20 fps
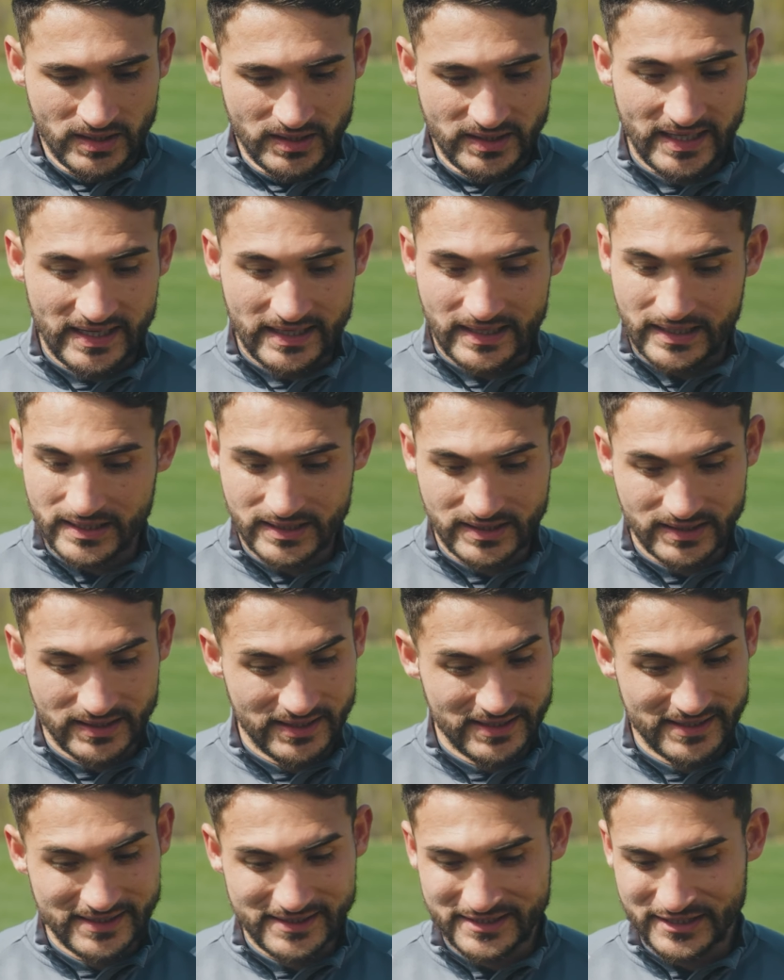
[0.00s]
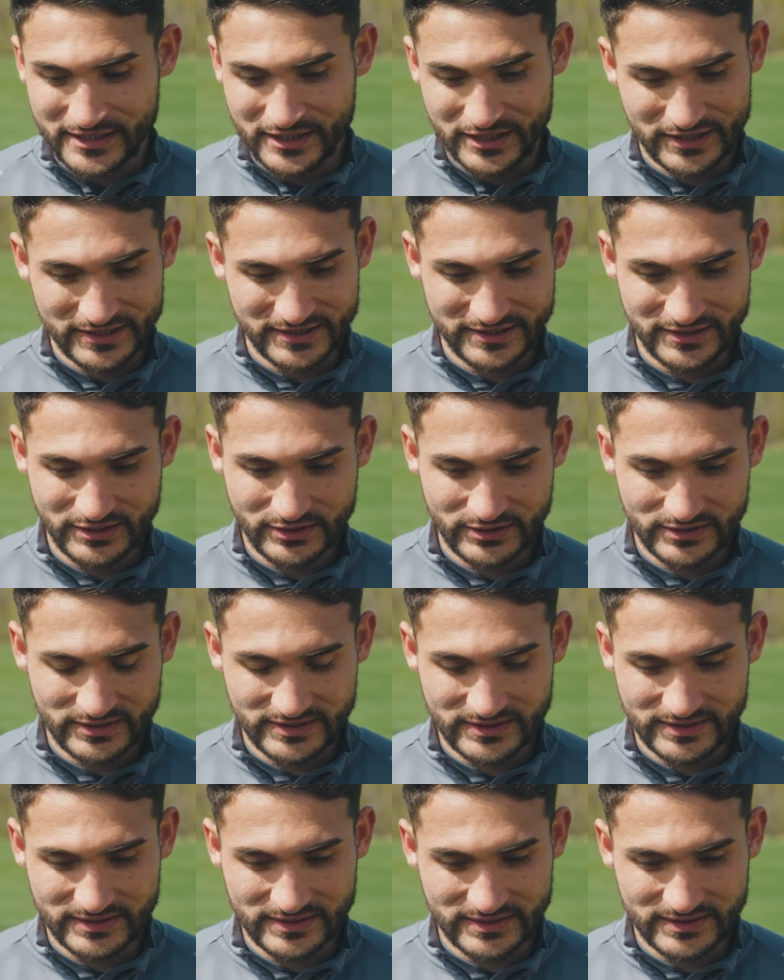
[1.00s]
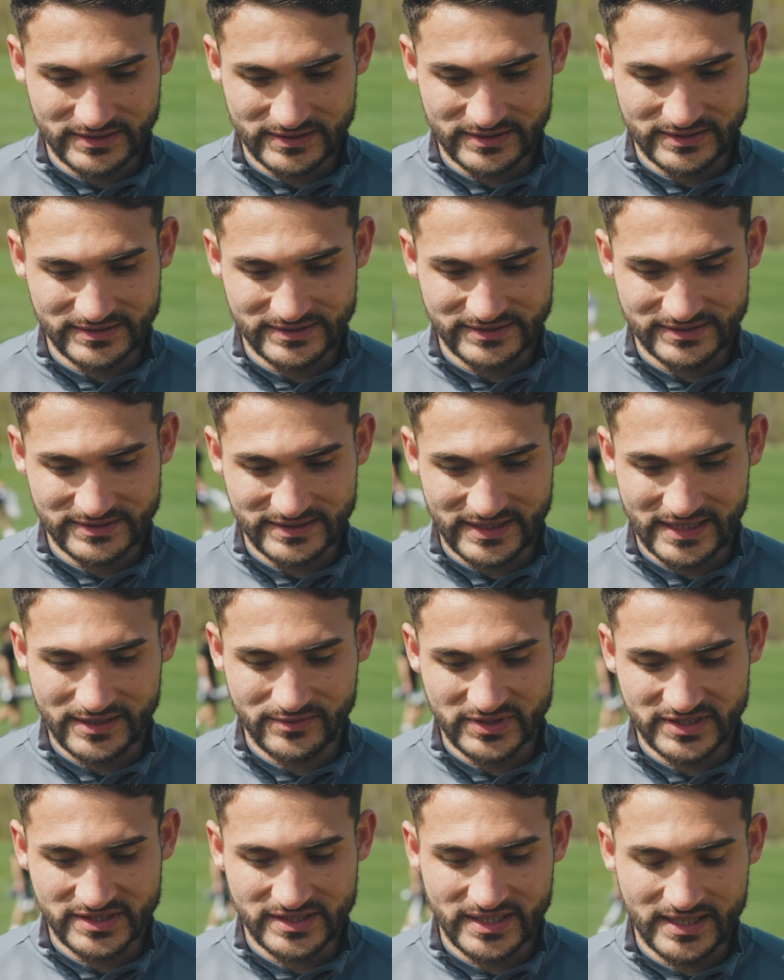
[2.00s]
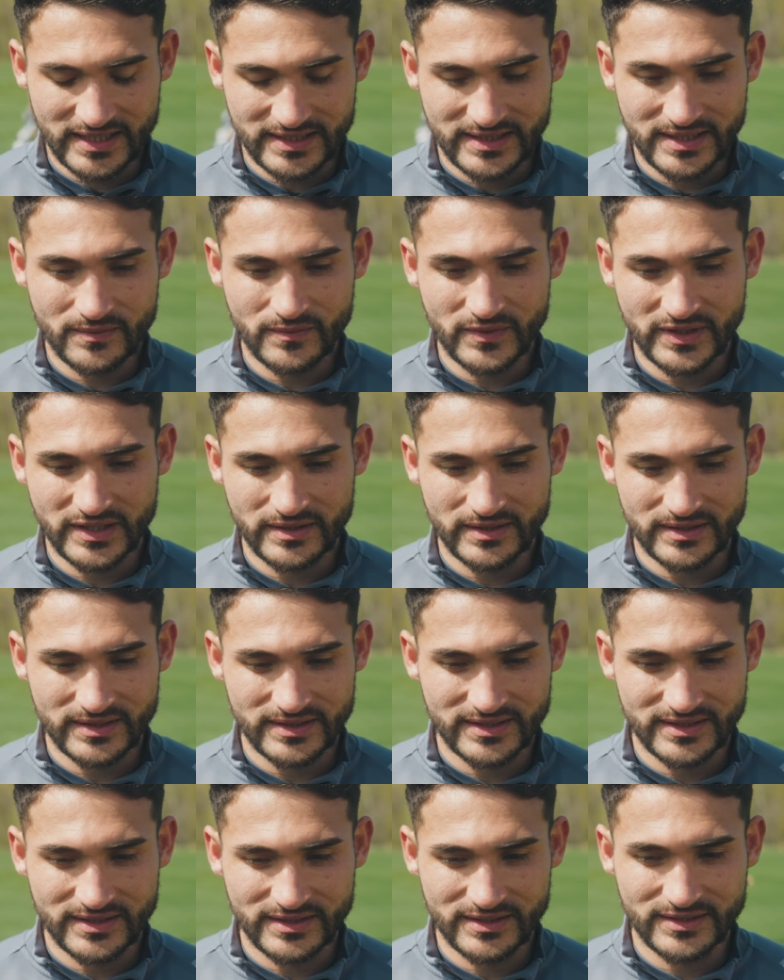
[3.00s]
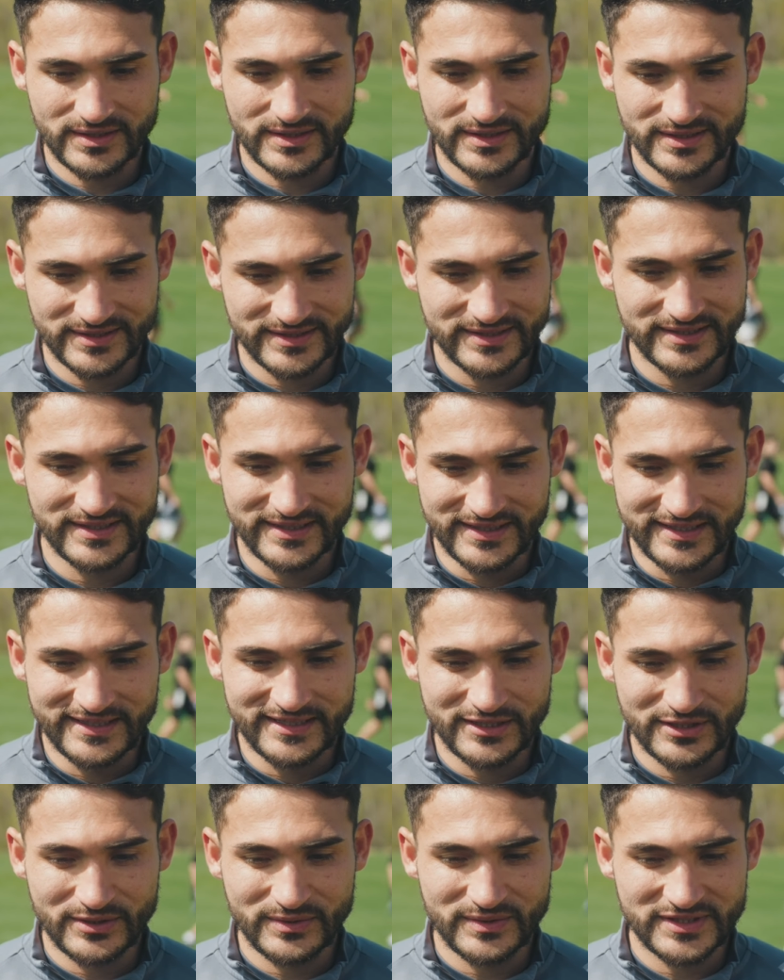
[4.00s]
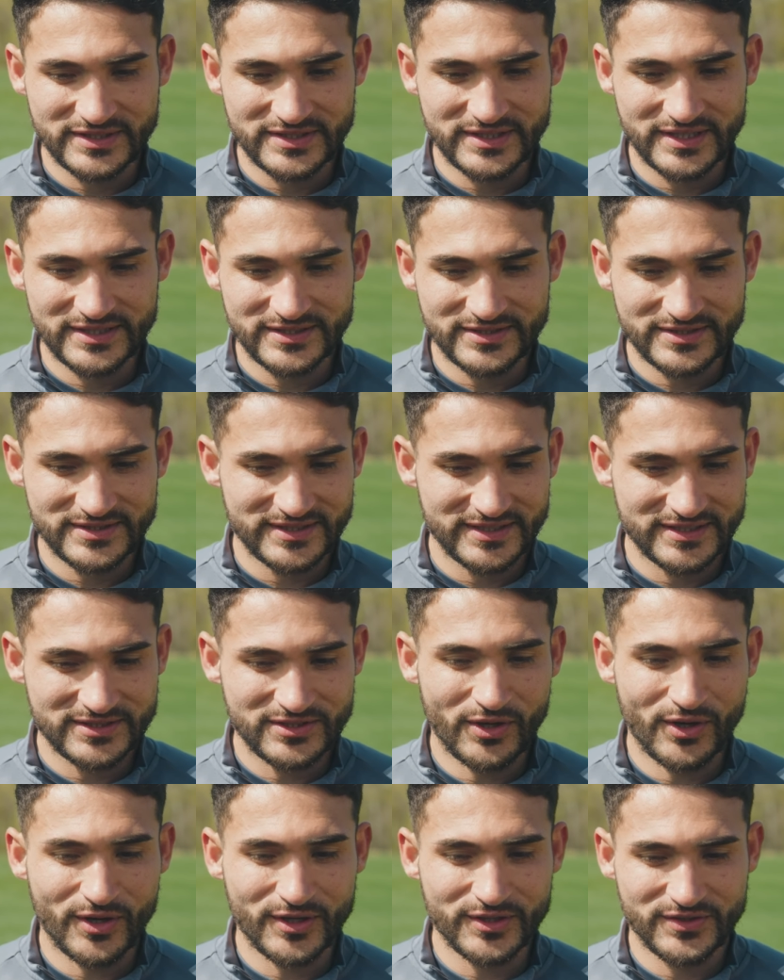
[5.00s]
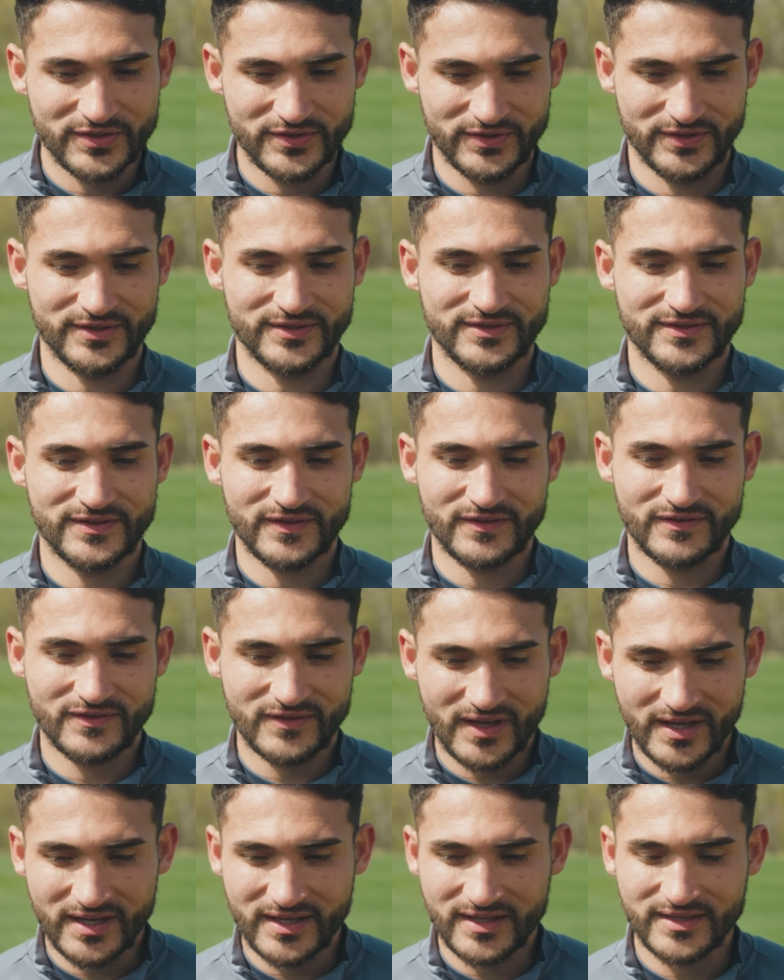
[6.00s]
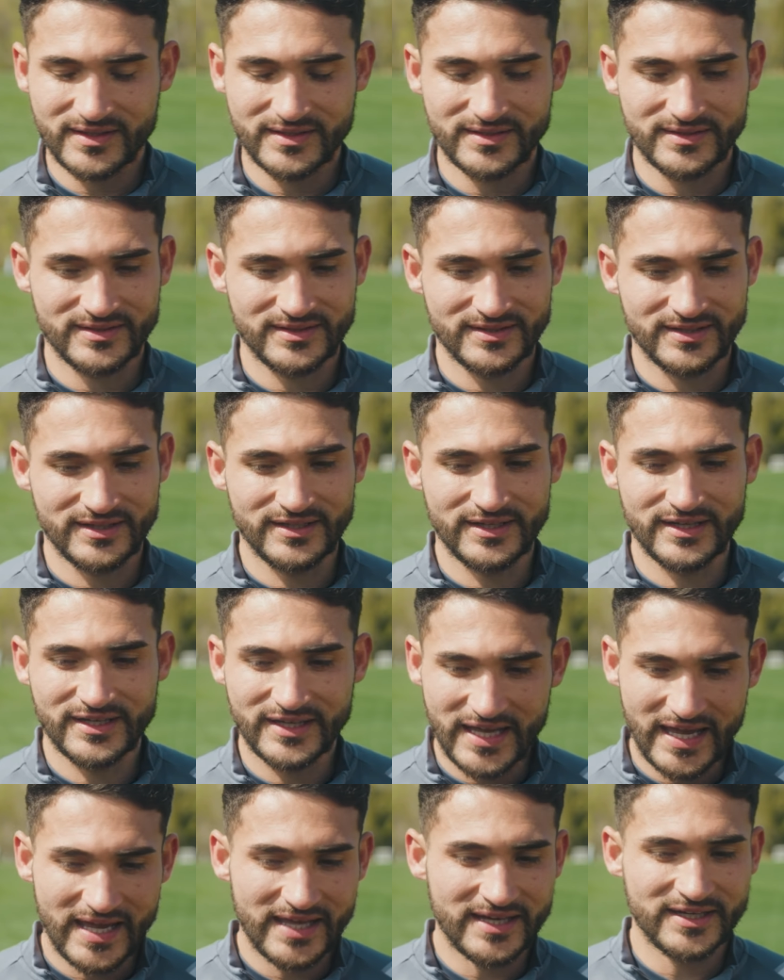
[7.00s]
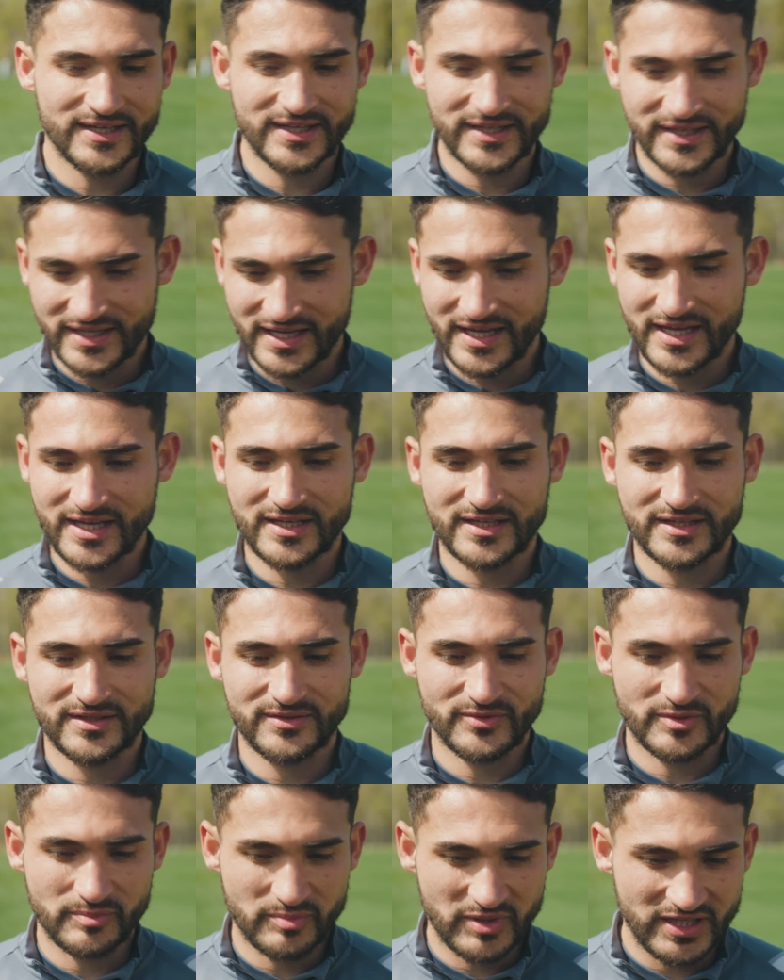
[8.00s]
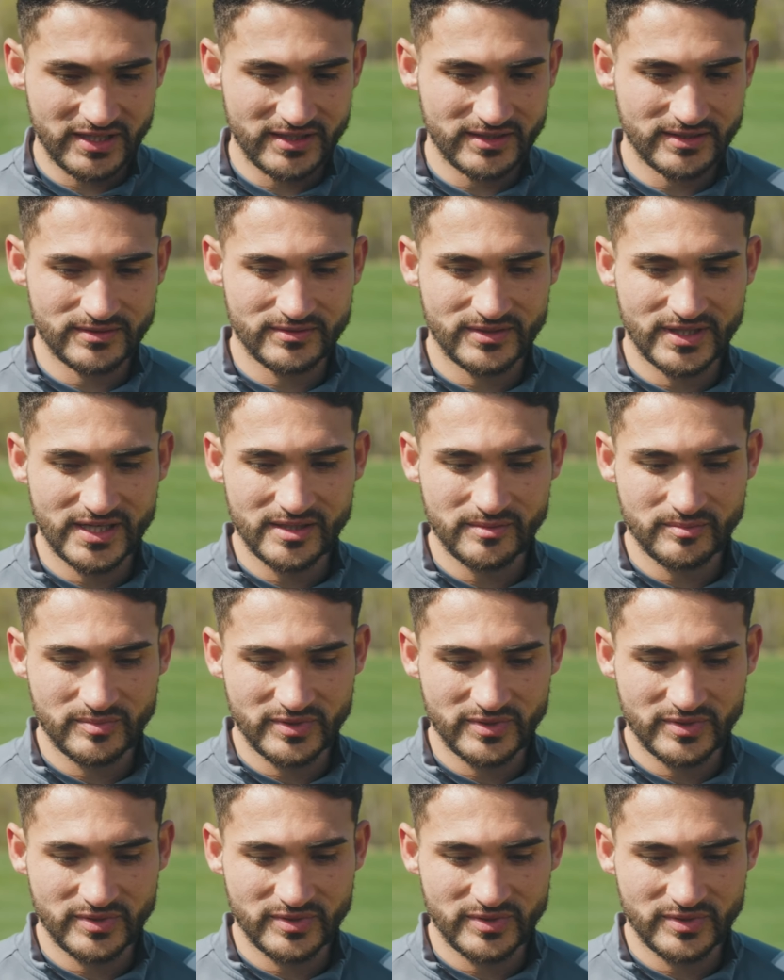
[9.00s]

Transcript: Yeah, like we said, I think we, you know, it's hard to say again and again and repeat, right?